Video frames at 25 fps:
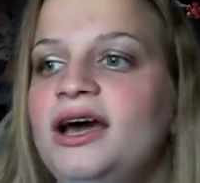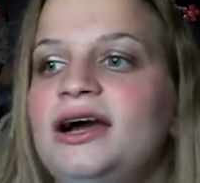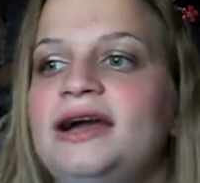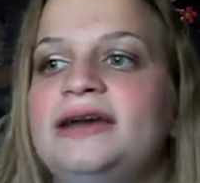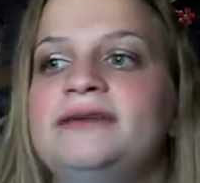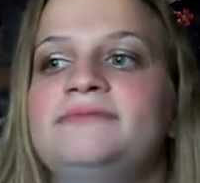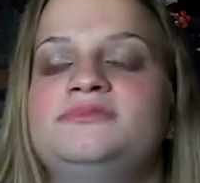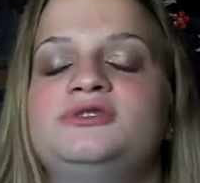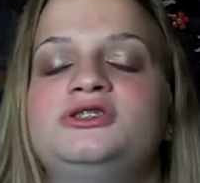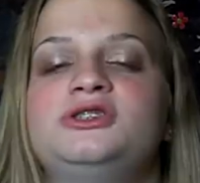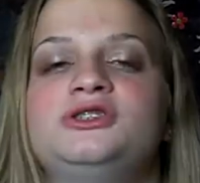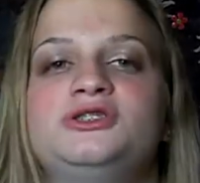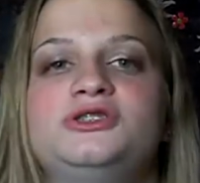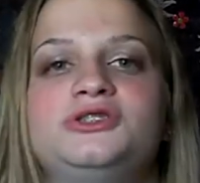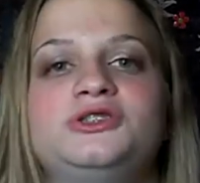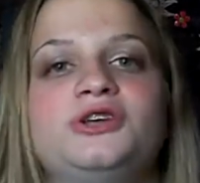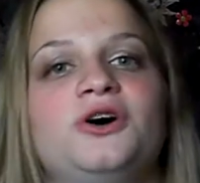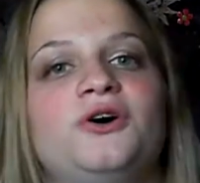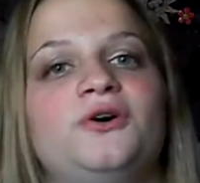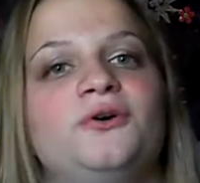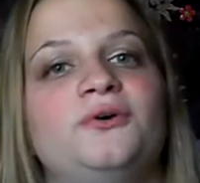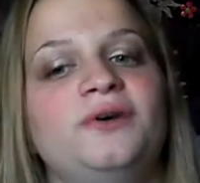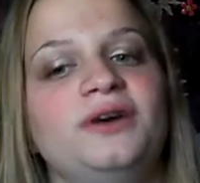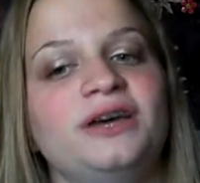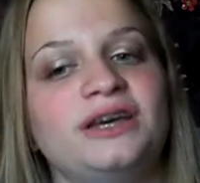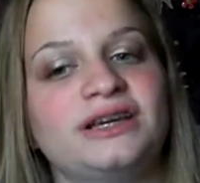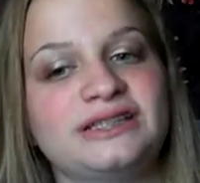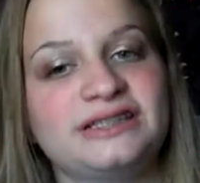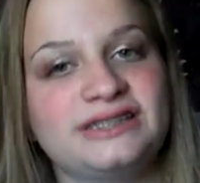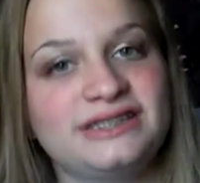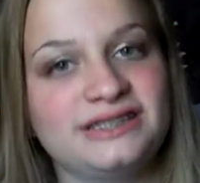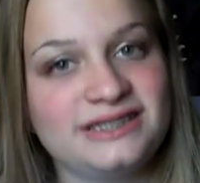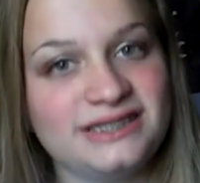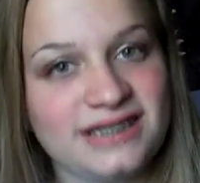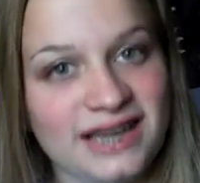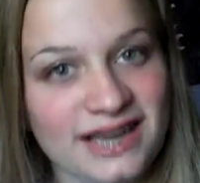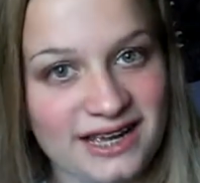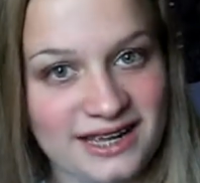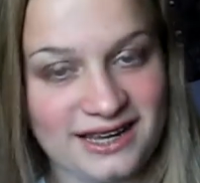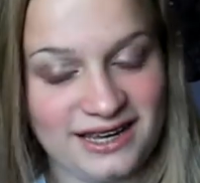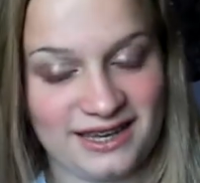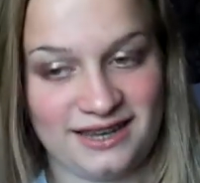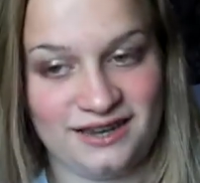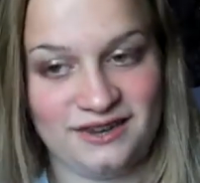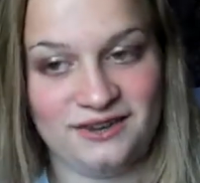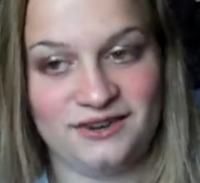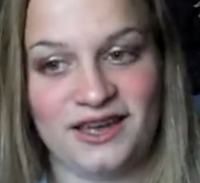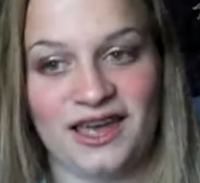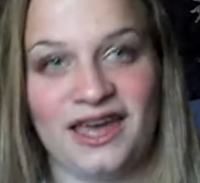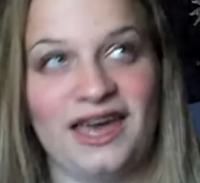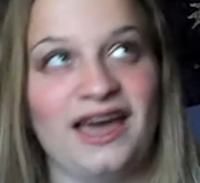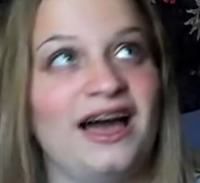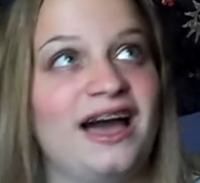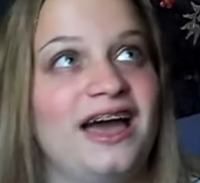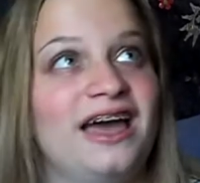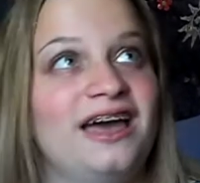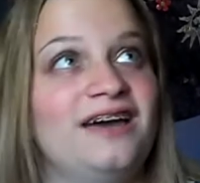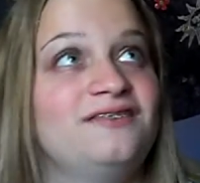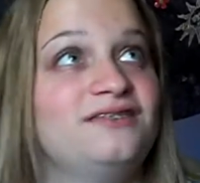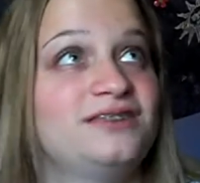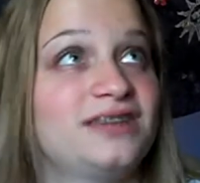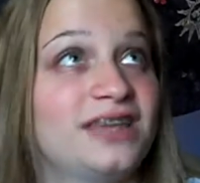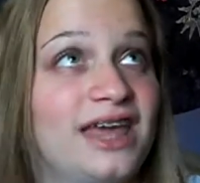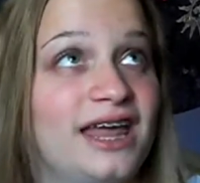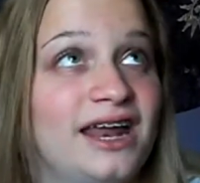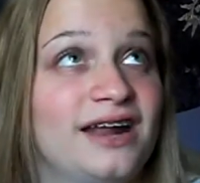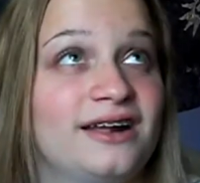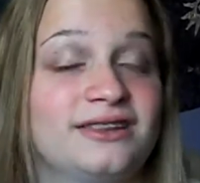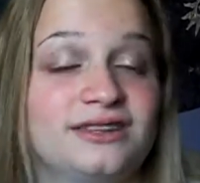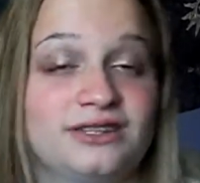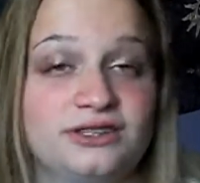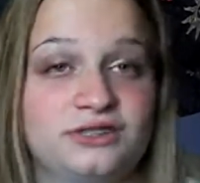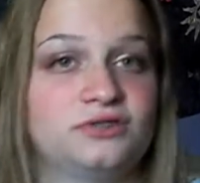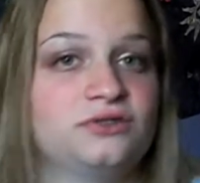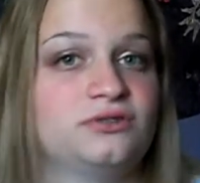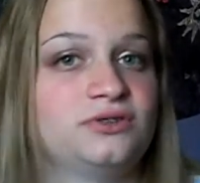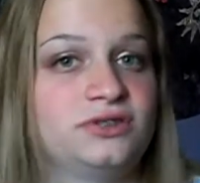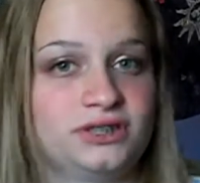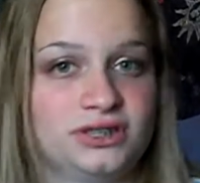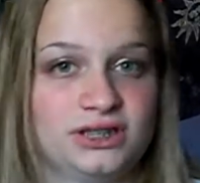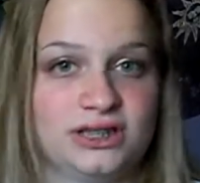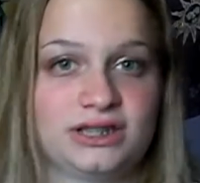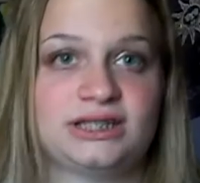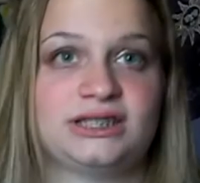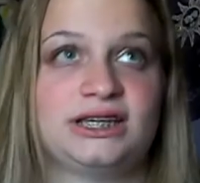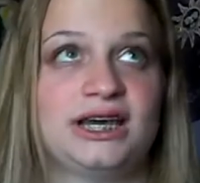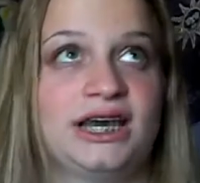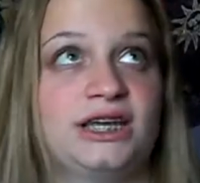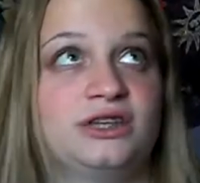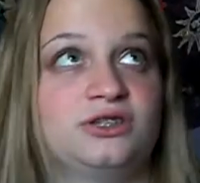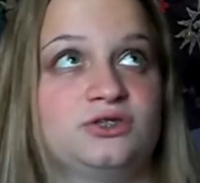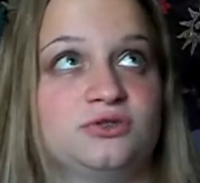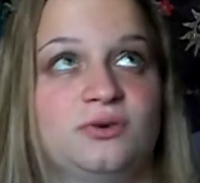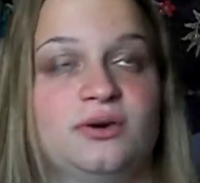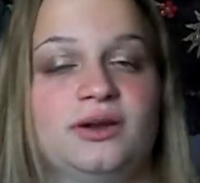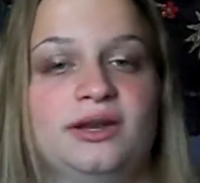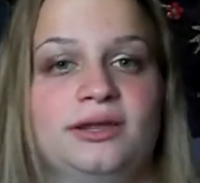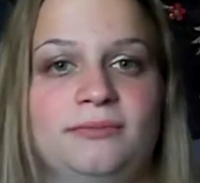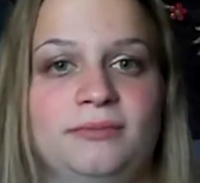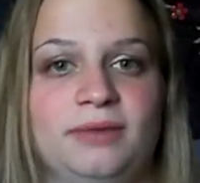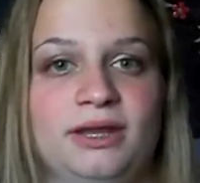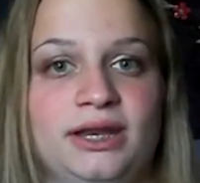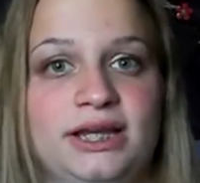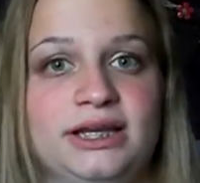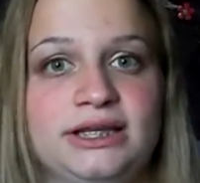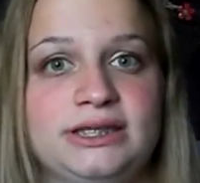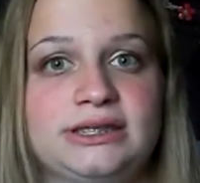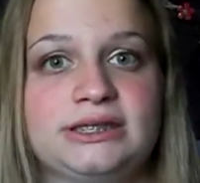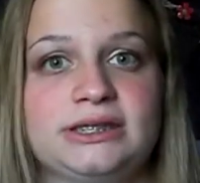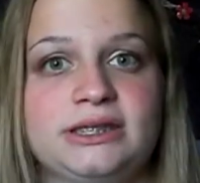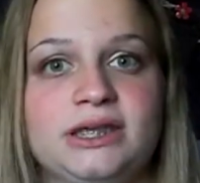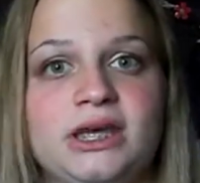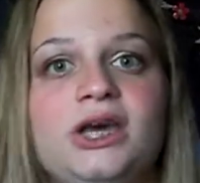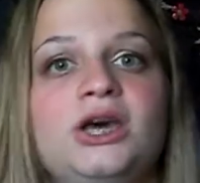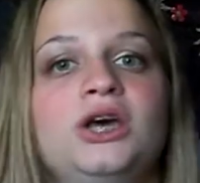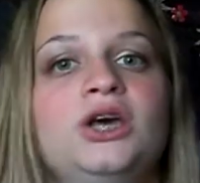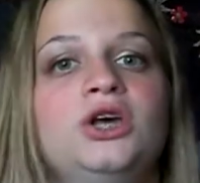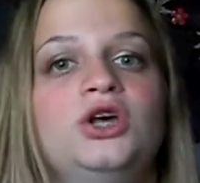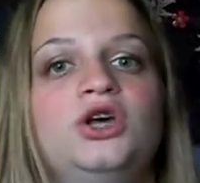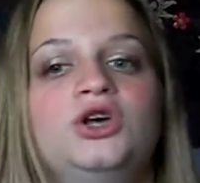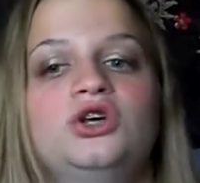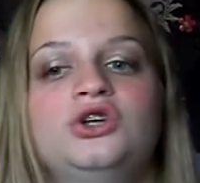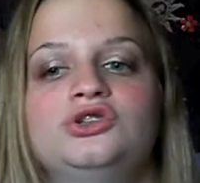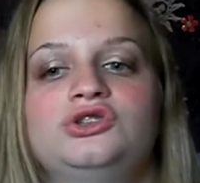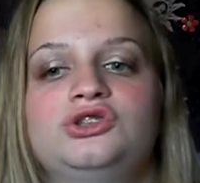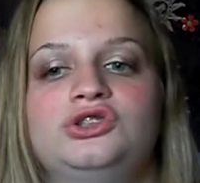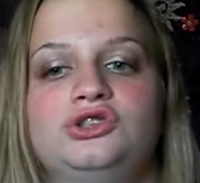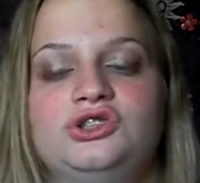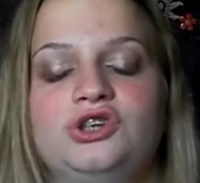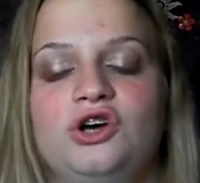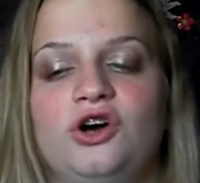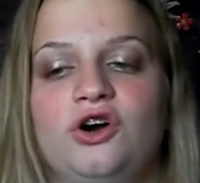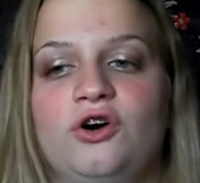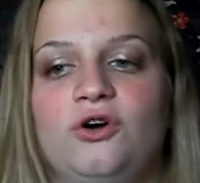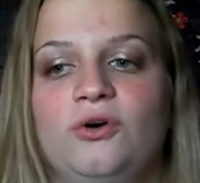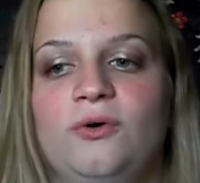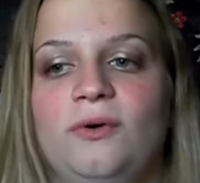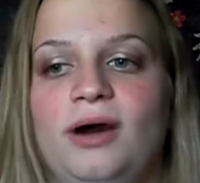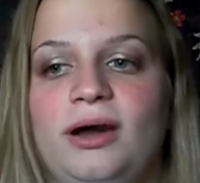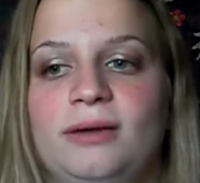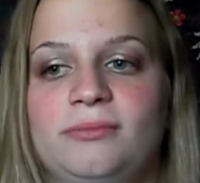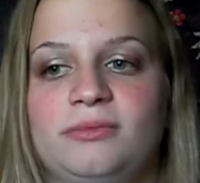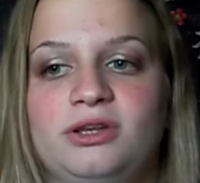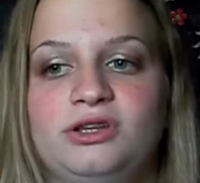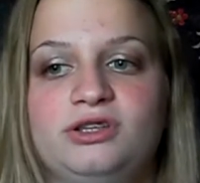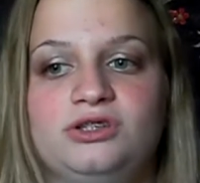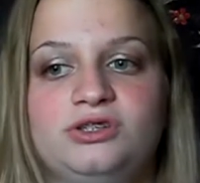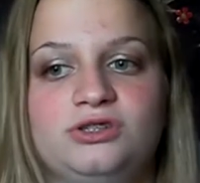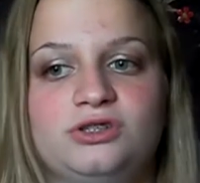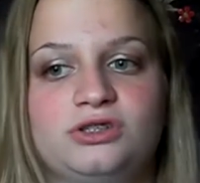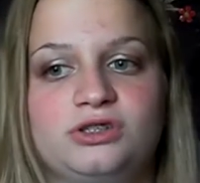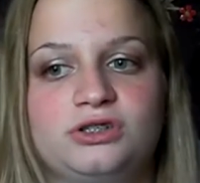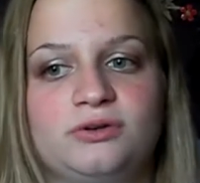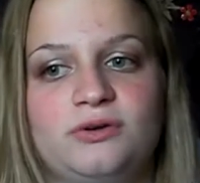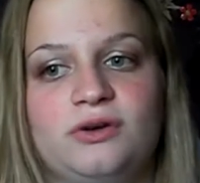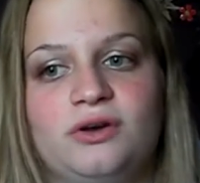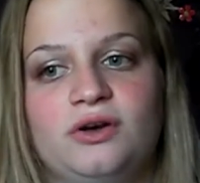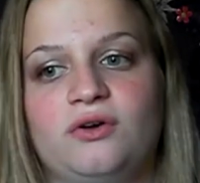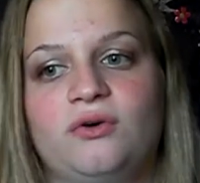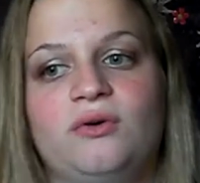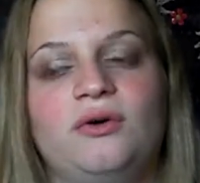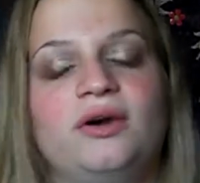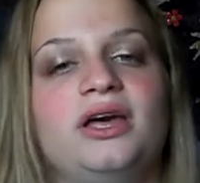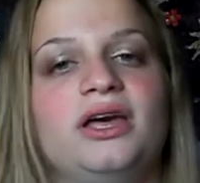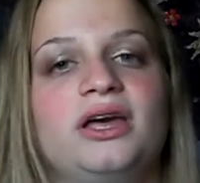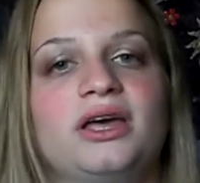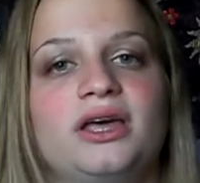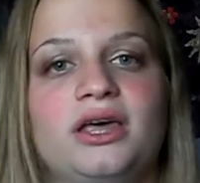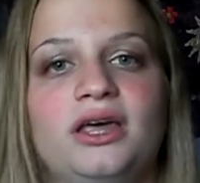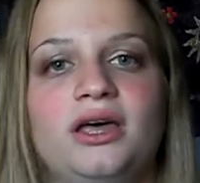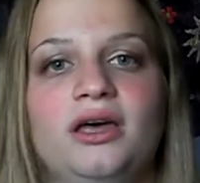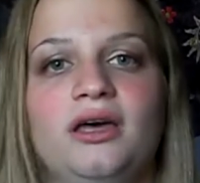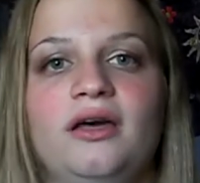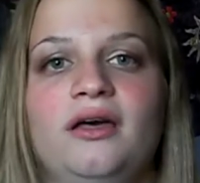I'm so excited. Okay, I have to get out the door in like 10-20 minutes, so I'm going to do this real quick.